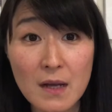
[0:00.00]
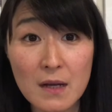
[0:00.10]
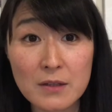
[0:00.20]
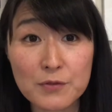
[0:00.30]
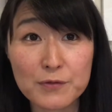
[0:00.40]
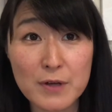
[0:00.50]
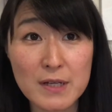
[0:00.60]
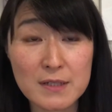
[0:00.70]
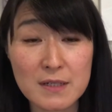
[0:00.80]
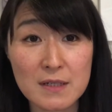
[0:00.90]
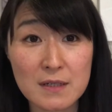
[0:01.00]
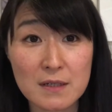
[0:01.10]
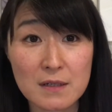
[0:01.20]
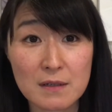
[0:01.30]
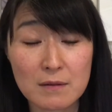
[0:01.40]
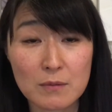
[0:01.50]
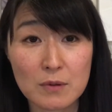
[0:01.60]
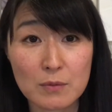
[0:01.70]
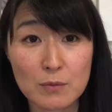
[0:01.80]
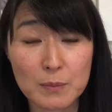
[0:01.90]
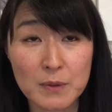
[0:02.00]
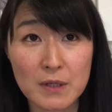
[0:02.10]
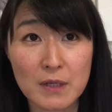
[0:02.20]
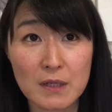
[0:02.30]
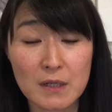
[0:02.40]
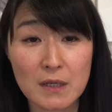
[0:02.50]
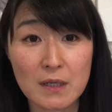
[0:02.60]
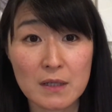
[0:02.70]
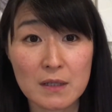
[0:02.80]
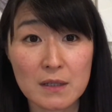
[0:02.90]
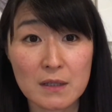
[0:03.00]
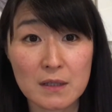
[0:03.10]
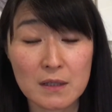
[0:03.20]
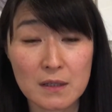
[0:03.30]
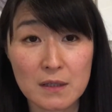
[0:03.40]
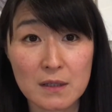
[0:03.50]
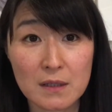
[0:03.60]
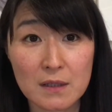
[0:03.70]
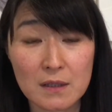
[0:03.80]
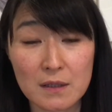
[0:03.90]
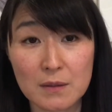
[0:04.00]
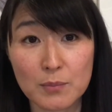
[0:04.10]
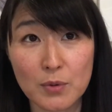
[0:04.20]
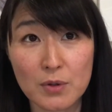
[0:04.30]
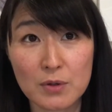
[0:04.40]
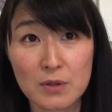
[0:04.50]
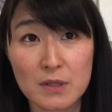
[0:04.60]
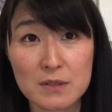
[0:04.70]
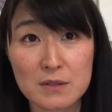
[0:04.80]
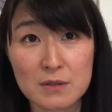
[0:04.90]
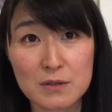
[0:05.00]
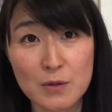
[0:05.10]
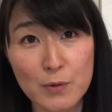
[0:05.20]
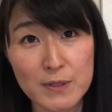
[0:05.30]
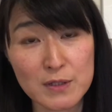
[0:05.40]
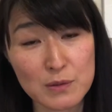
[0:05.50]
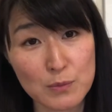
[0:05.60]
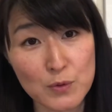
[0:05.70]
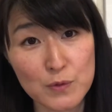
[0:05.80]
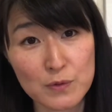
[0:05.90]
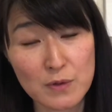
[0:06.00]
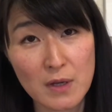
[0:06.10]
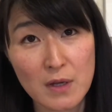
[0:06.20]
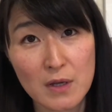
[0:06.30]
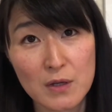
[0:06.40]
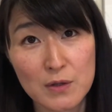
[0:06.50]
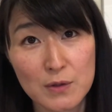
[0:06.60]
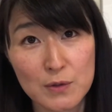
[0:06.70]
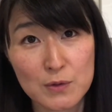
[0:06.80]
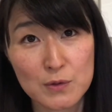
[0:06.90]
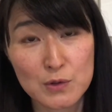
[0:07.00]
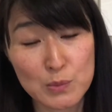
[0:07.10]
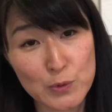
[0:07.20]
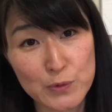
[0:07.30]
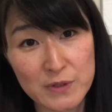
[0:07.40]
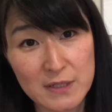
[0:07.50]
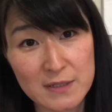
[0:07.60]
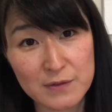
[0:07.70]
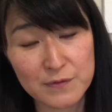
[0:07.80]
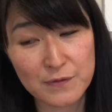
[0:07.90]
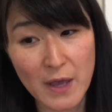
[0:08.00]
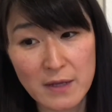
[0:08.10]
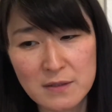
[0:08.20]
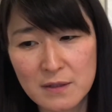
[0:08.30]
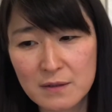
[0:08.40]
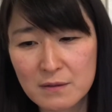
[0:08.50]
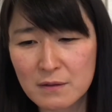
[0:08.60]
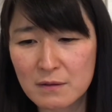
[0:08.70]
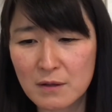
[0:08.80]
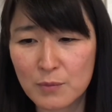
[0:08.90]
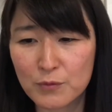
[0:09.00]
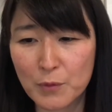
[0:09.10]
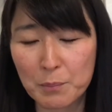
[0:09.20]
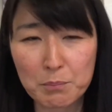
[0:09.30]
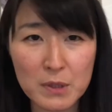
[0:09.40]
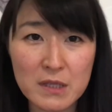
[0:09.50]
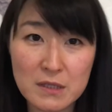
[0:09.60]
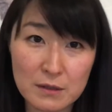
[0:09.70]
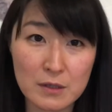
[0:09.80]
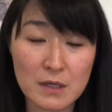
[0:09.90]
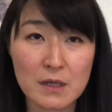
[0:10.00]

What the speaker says: The phrase he repeated in the book is slow is smooth, smooth is fast. I think it came from military